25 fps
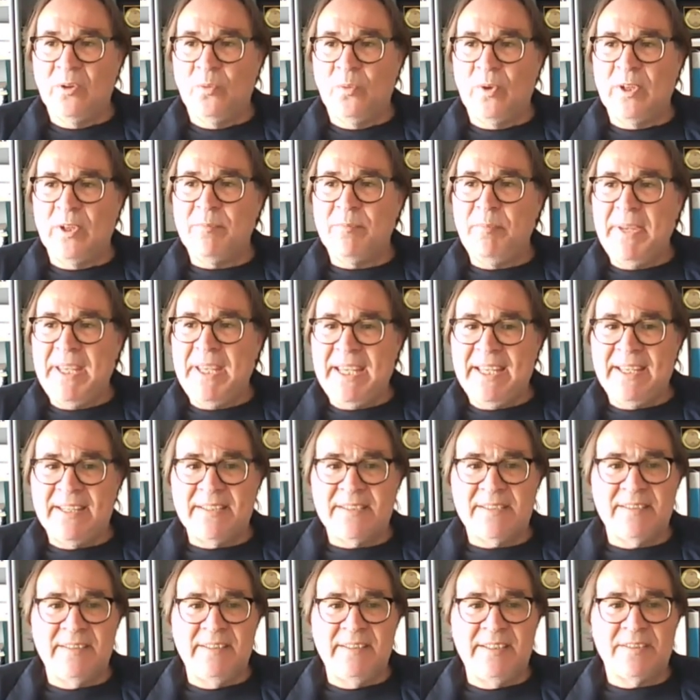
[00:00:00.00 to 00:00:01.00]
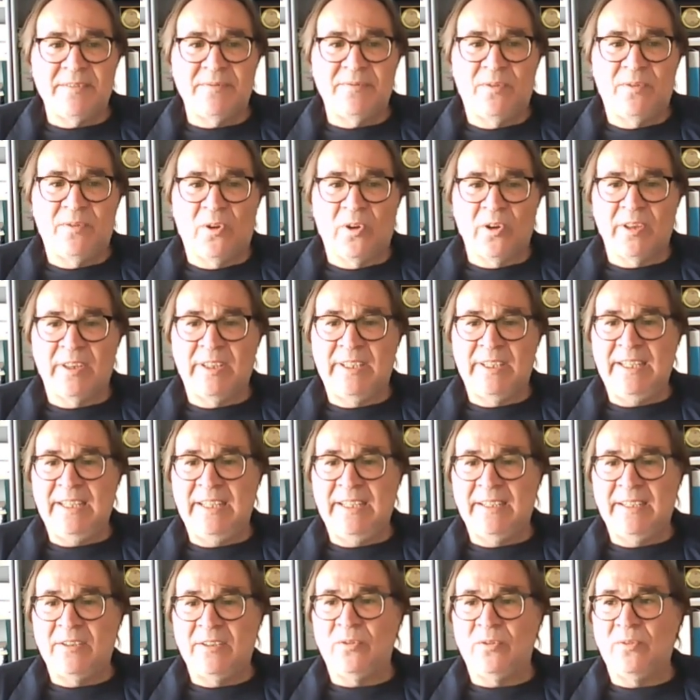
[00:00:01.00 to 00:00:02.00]
What means this
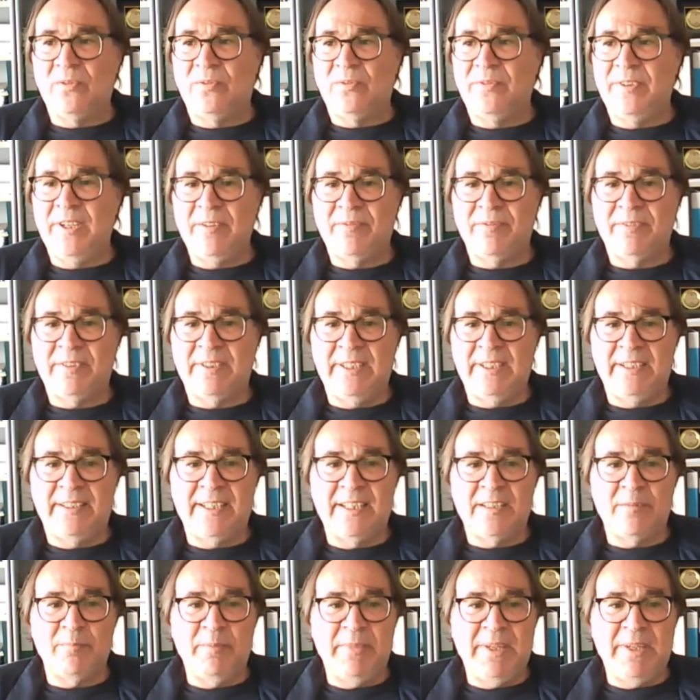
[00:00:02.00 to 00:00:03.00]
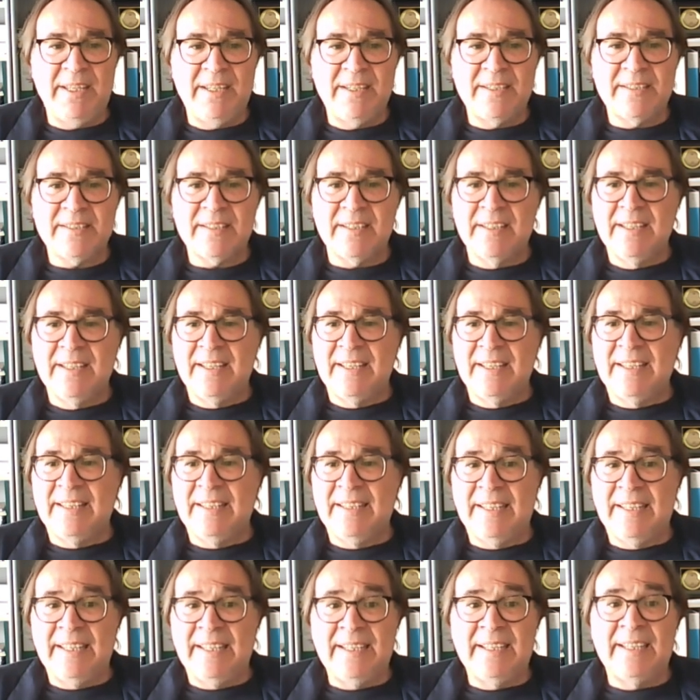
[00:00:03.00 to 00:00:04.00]
14 to 50? That means
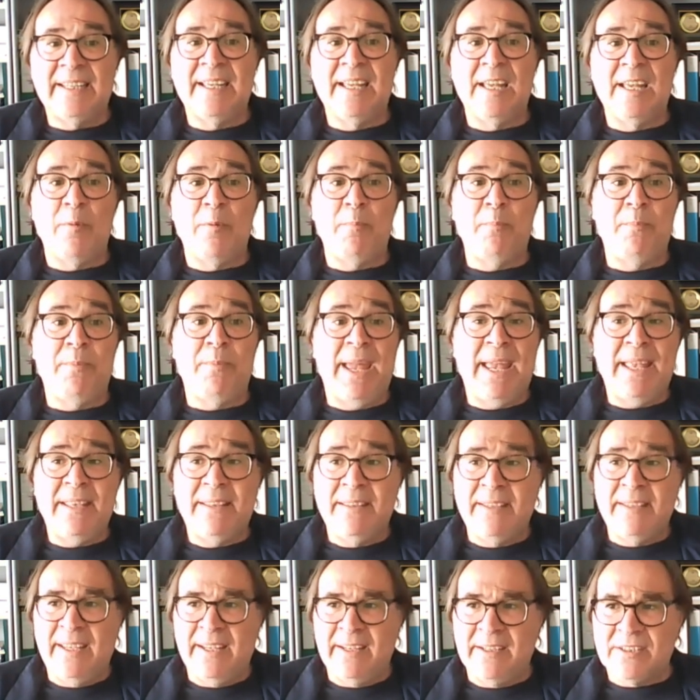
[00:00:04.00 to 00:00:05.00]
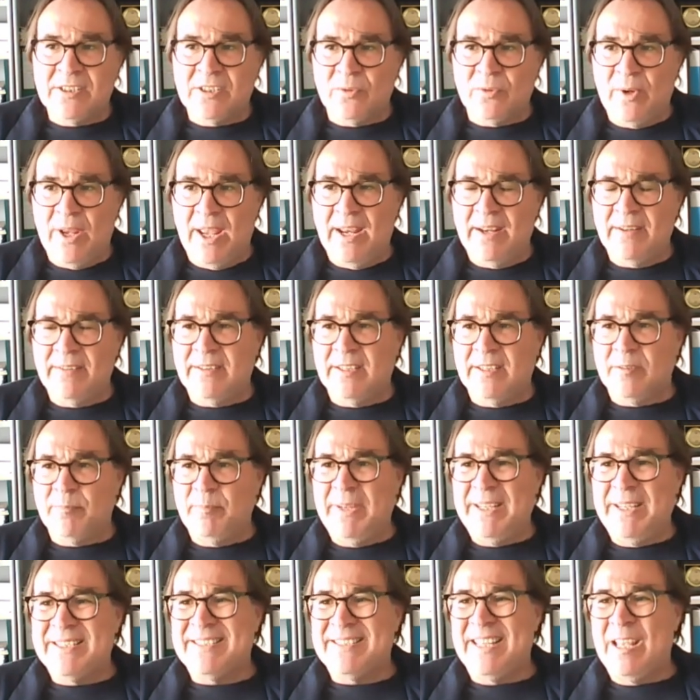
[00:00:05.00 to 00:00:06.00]
the bending strength, that
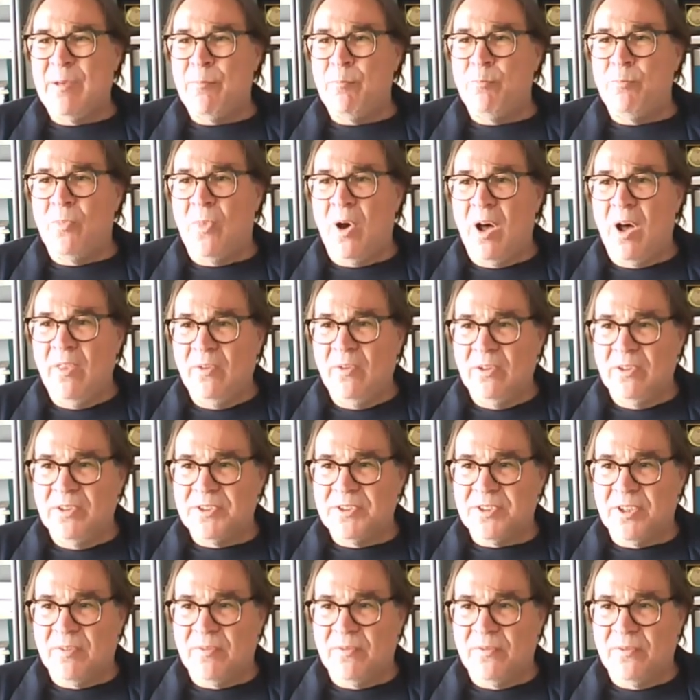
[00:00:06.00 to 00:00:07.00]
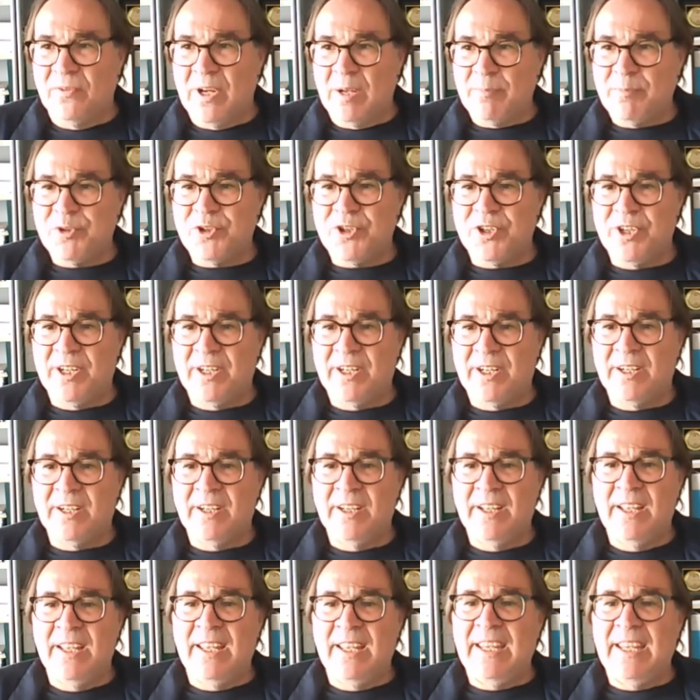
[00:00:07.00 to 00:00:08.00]
means the modulus of
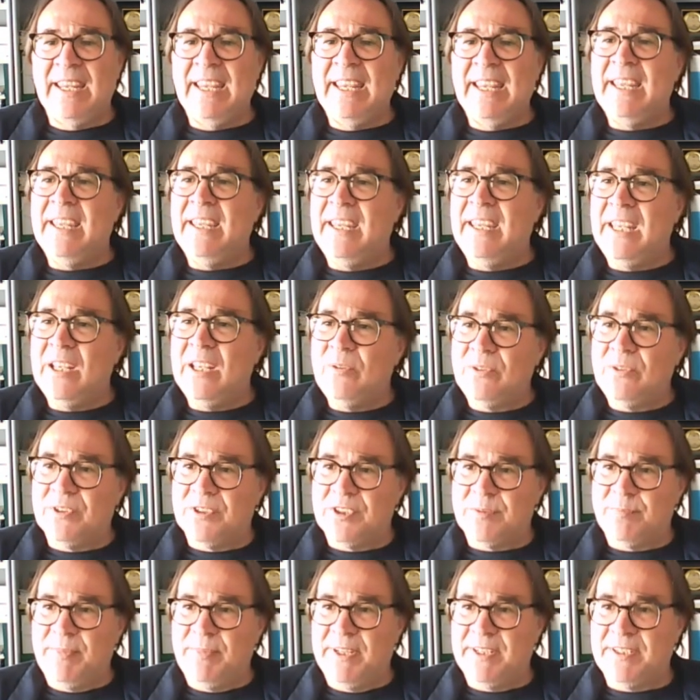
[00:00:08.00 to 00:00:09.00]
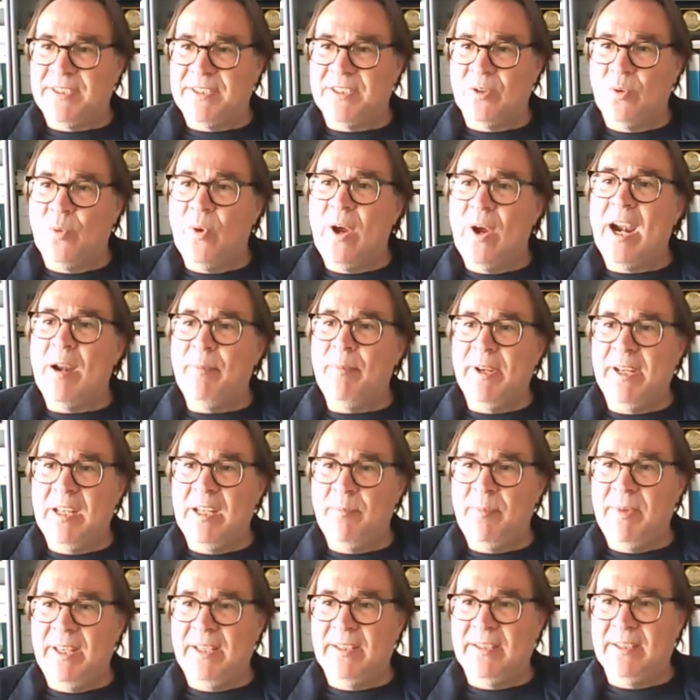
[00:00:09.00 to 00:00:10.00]
rupture in newtons per square
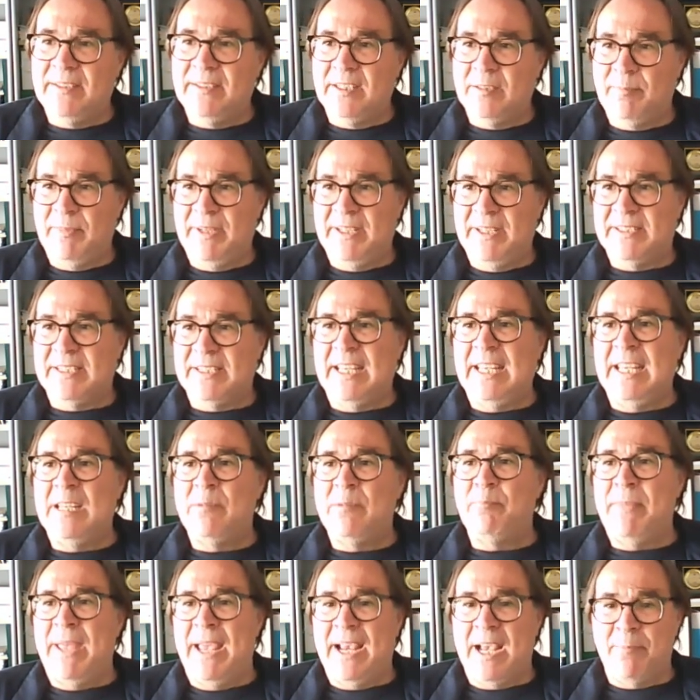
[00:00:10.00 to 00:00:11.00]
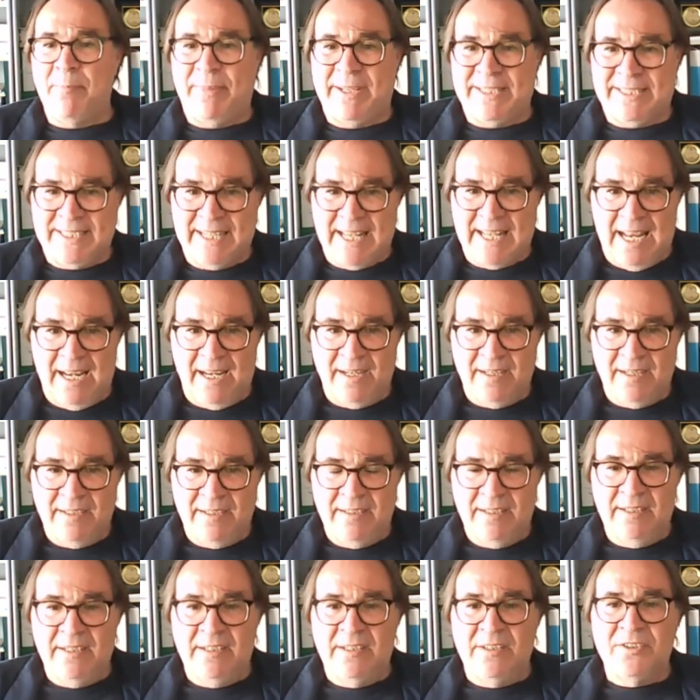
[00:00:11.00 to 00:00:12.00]
millimeter, that means in megapascal.
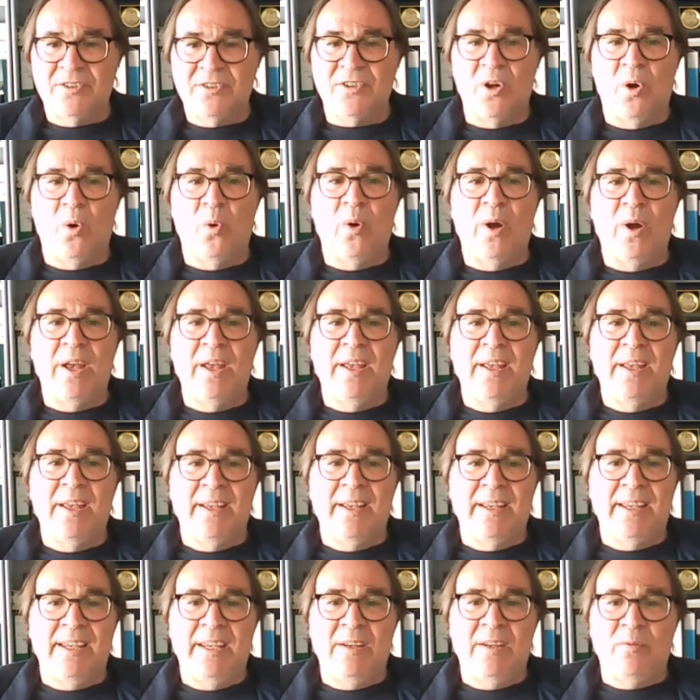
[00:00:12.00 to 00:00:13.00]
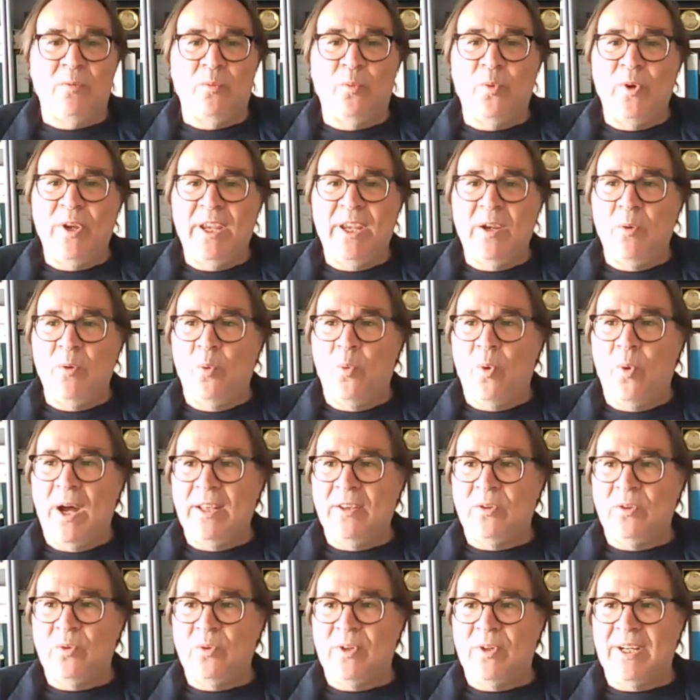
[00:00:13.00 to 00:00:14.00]
So if we
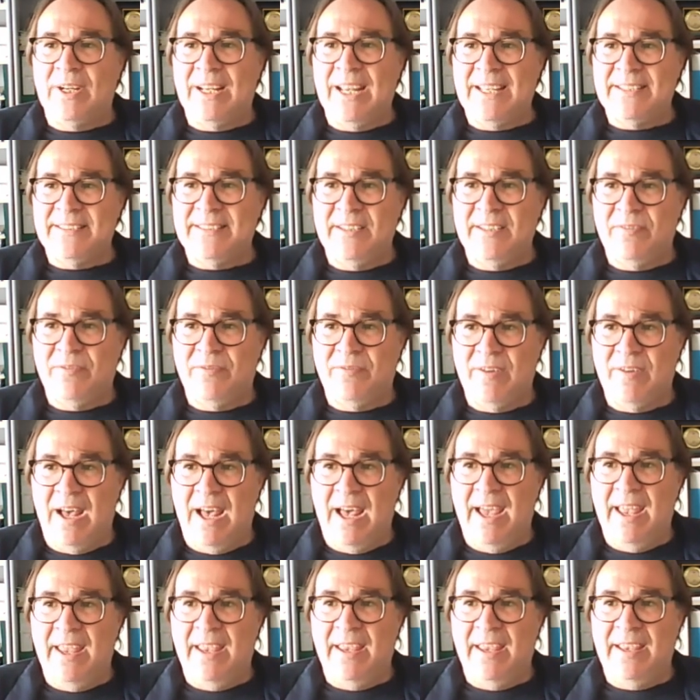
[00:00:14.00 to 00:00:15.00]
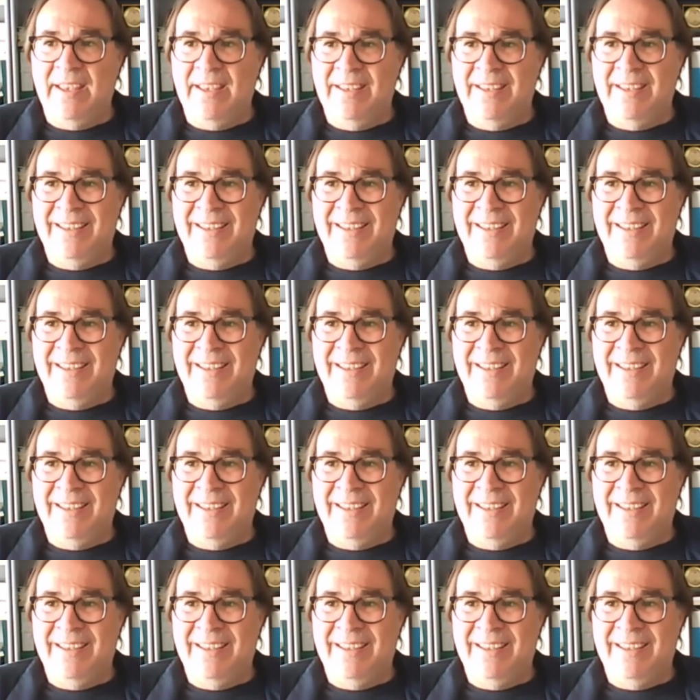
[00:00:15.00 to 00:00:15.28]
want to classify